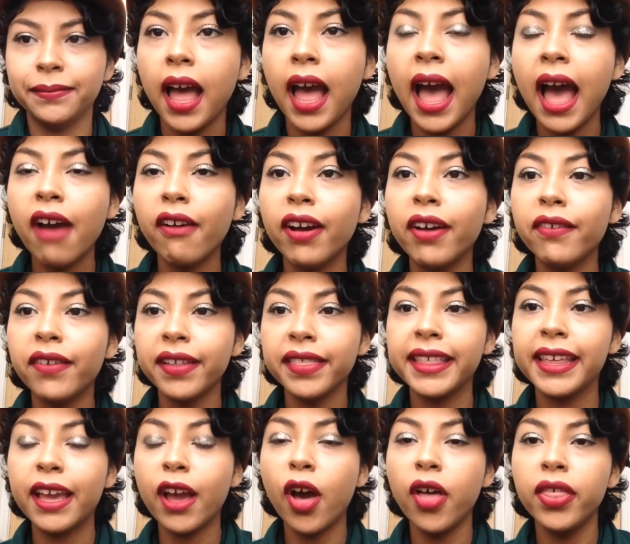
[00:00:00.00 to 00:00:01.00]
However,
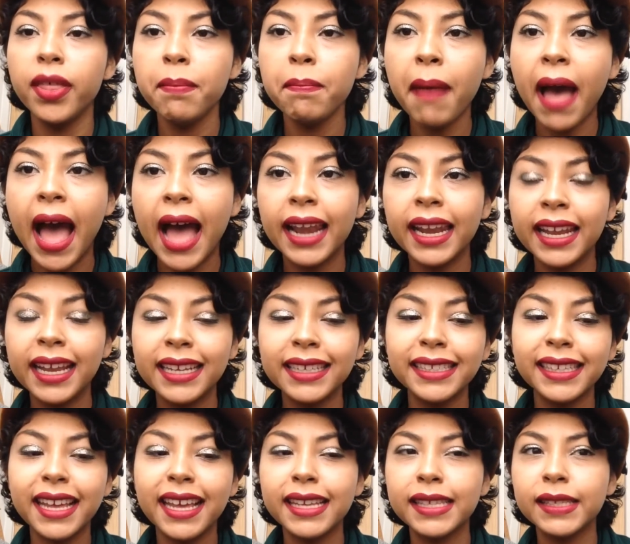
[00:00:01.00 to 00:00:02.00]
the other
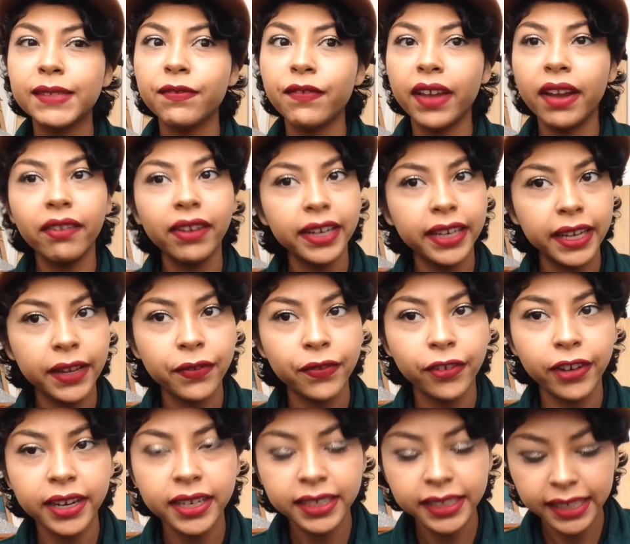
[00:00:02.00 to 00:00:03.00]
palette is very
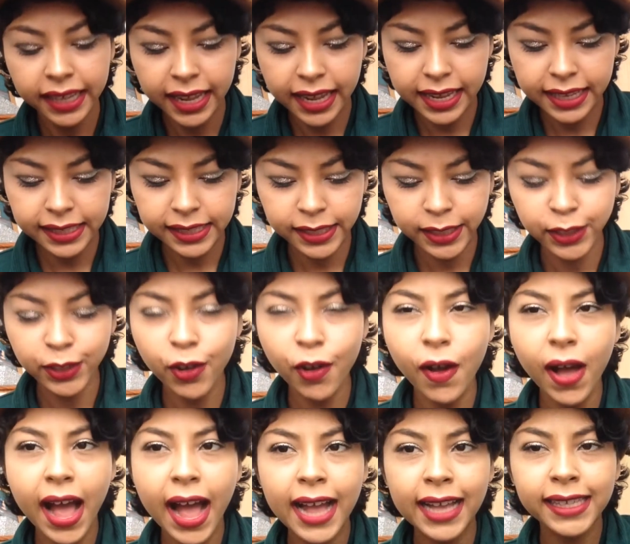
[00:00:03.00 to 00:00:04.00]
different. It's
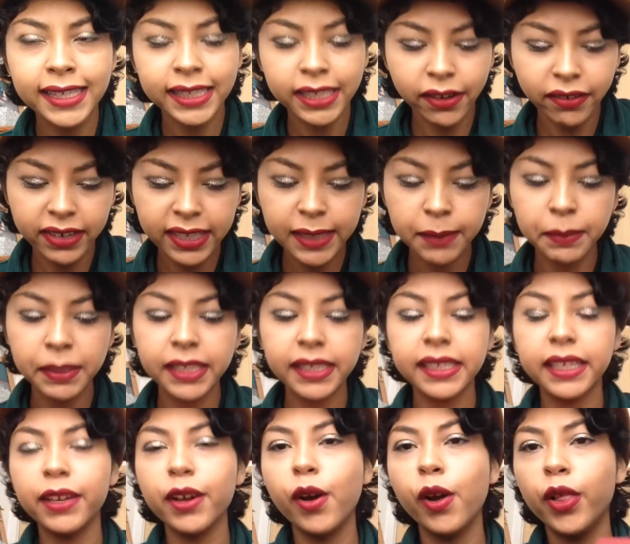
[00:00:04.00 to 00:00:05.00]
not as
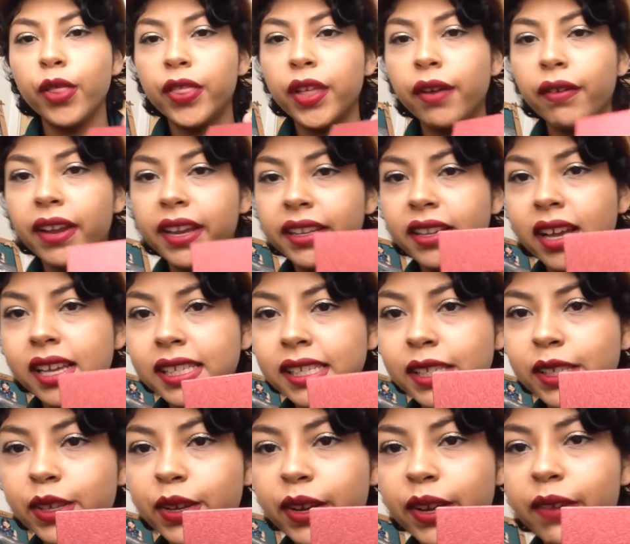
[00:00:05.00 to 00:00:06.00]
Christmassy, although it
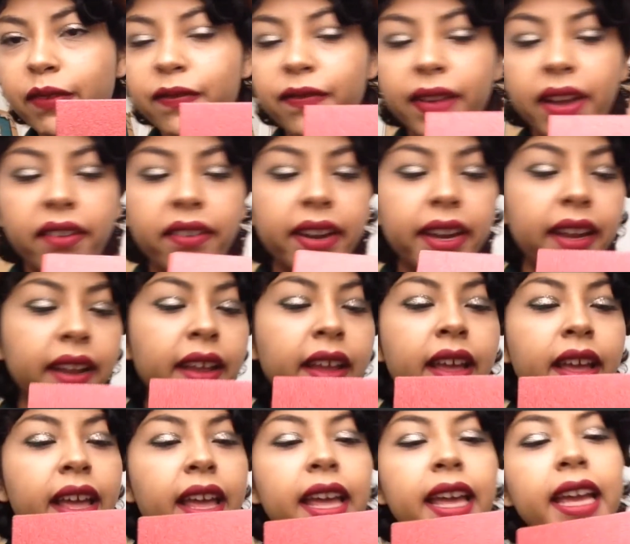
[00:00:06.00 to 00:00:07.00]
does look very
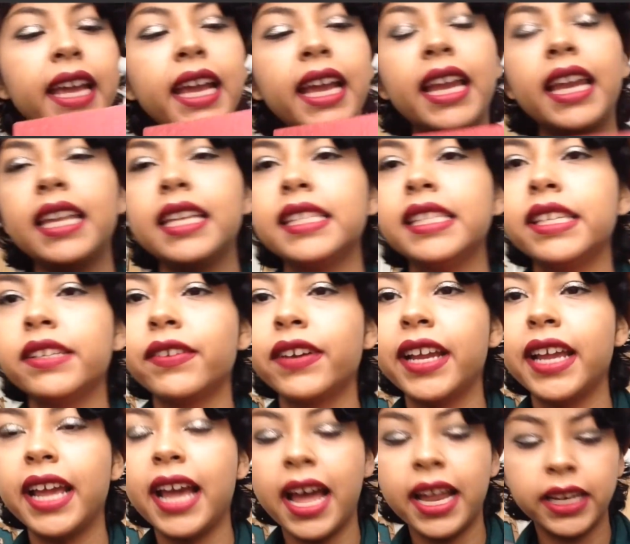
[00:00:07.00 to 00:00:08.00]

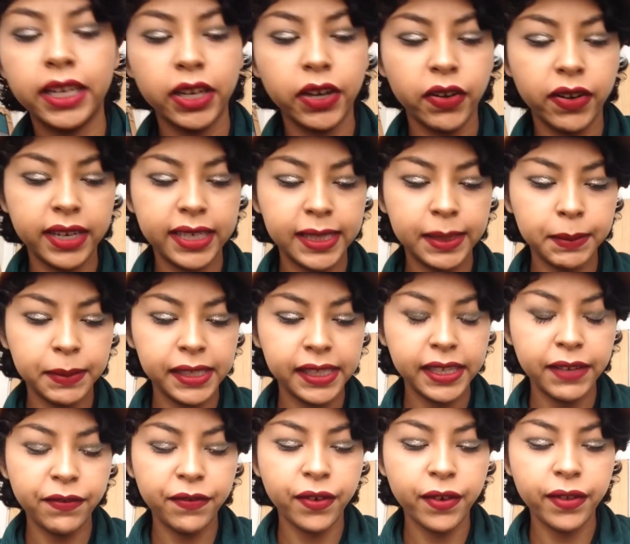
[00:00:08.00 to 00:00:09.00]
glittery and
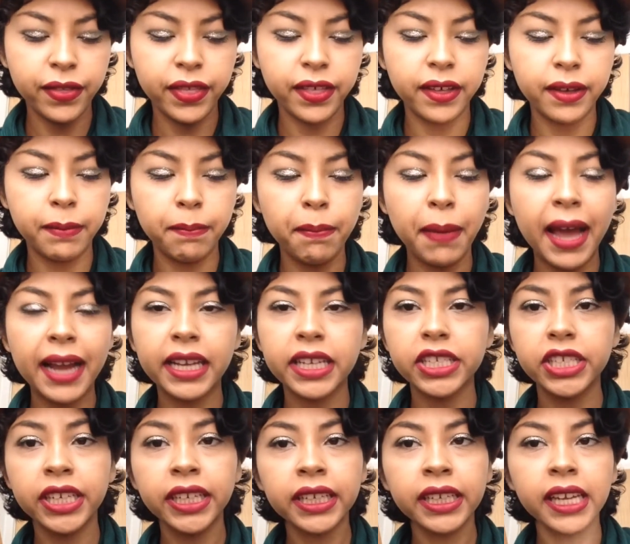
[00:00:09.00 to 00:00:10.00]
Christmassy for the
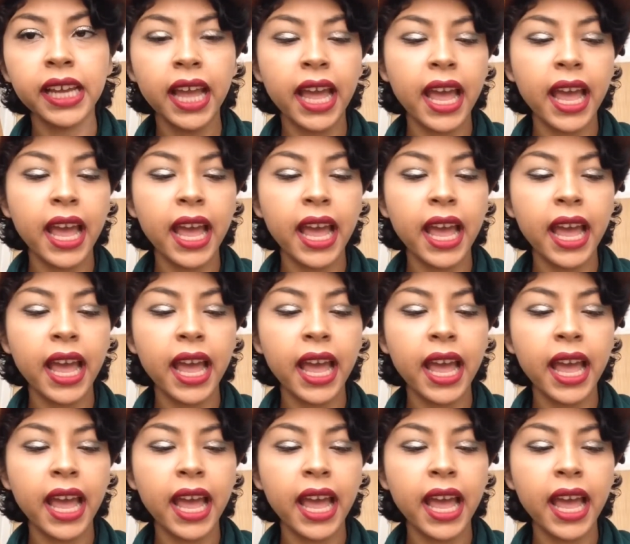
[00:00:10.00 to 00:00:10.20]
packaging.